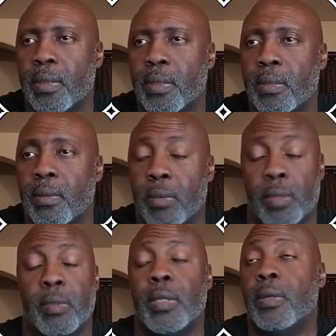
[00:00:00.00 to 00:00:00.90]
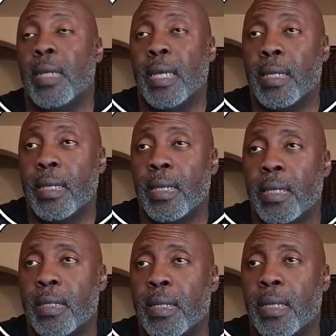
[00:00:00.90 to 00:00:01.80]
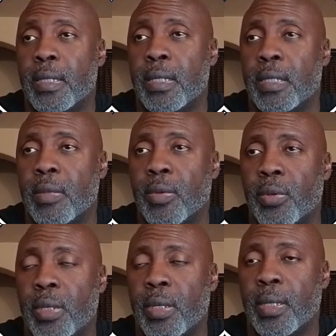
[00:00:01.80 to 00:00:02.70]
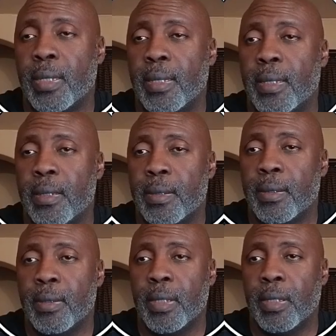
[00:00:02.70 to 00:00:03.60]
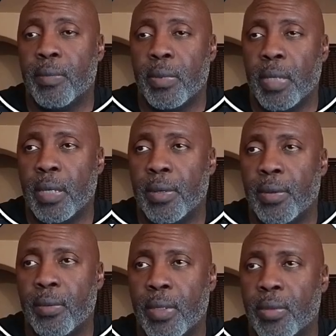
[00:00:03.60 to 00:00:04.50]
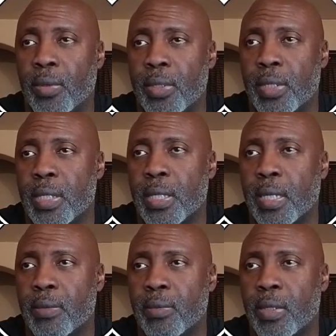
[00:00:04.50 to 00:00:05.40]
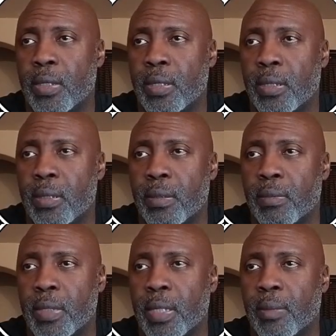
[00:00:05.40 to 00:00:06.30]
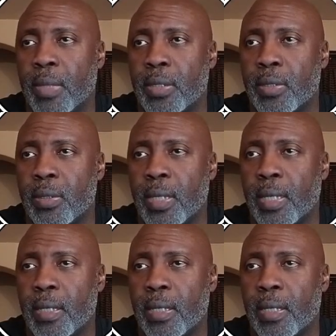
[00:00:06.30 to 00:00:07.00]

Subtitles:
well, why do you like that? I see some green color. Okay, I know what causes that. We'll come back to that.